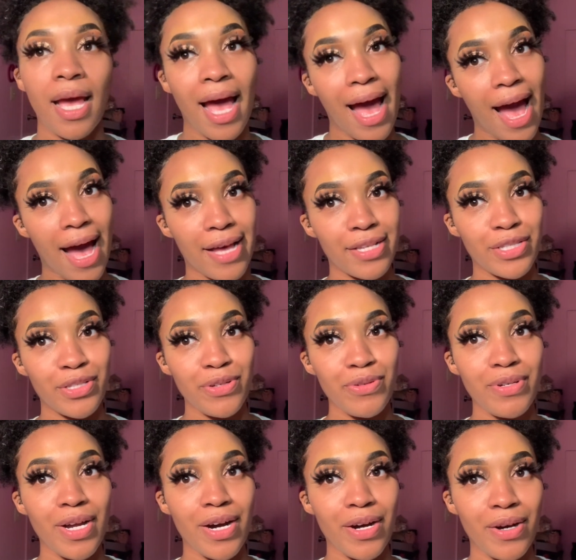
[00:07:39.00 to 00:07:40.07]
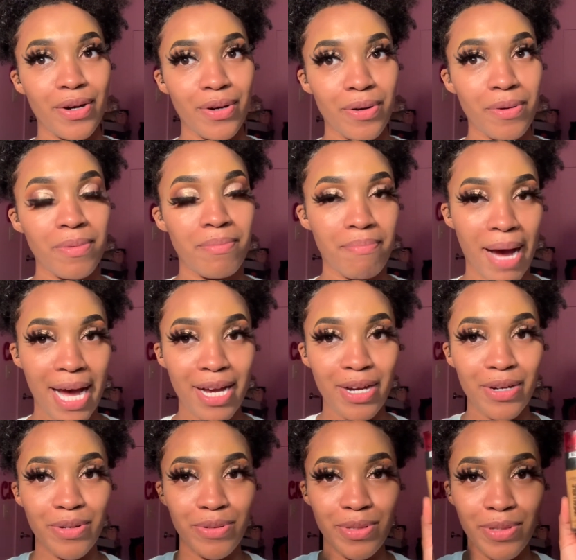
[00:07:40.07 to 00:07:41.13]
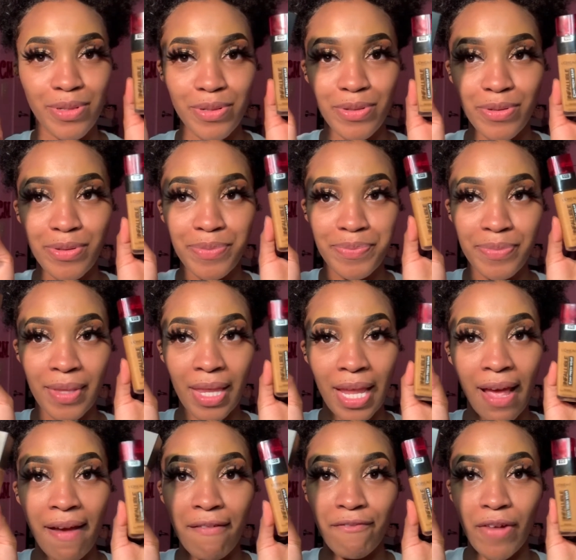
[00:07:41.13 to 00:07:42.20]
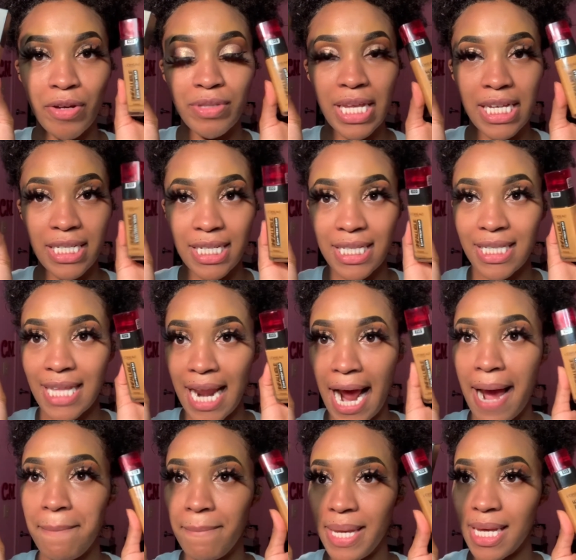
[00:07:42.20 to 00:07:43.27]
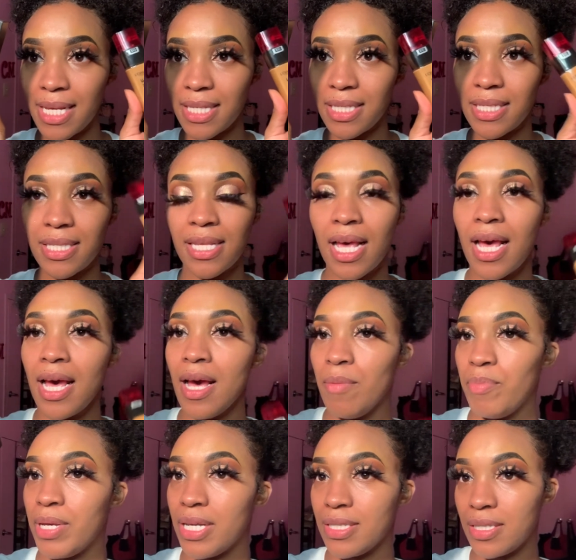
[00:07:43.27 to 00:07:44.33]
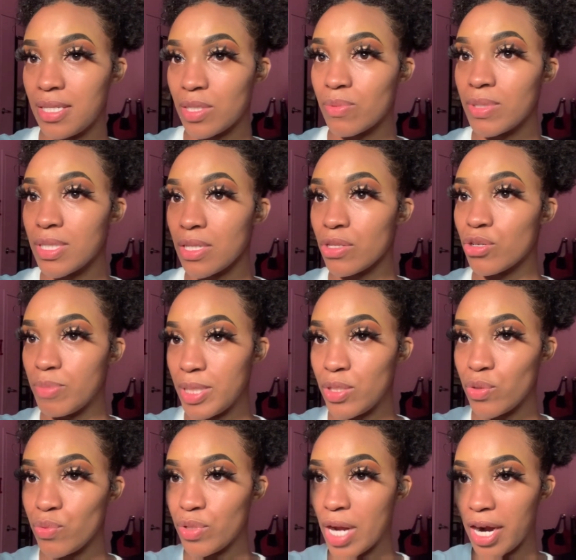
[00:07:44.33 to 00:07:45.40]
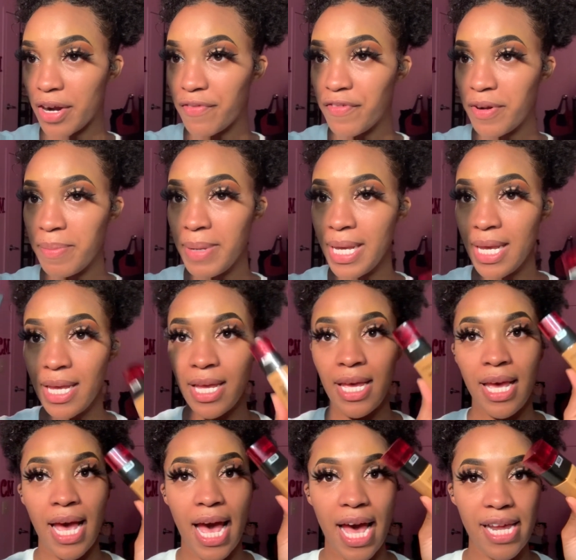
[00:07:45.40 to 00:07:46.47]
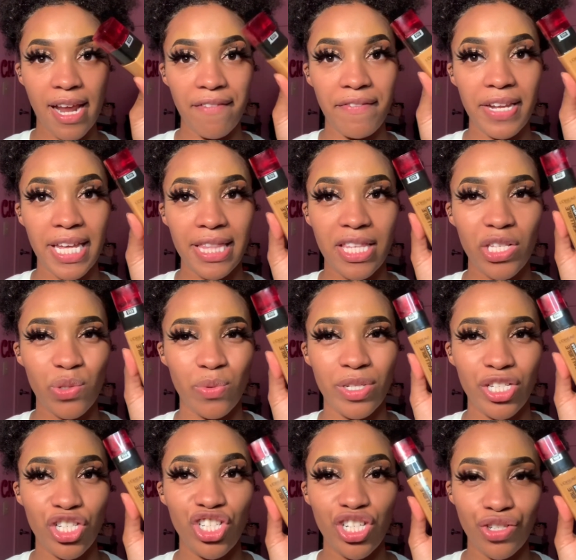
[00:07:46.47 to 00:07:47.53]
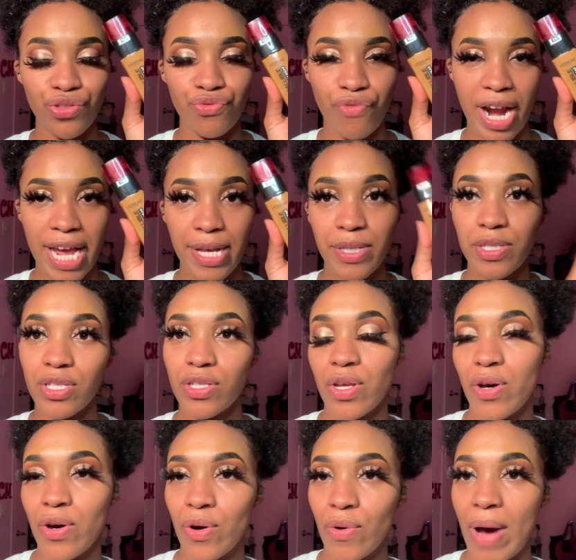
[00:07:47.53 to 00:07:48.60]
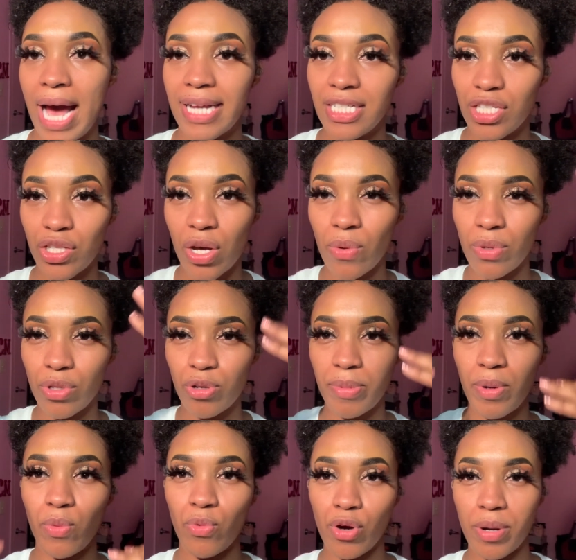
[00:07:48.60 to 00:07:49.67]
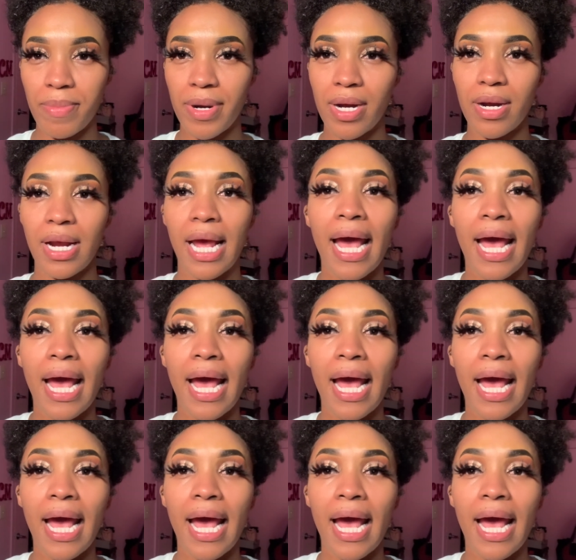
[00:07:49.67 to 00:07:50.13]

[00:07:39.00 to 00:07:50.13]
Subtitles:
As you know, my go-to foundations that I mix, because this one's a little bit too dark for me and I feel like this one's just right, so I just go a little bit warmer.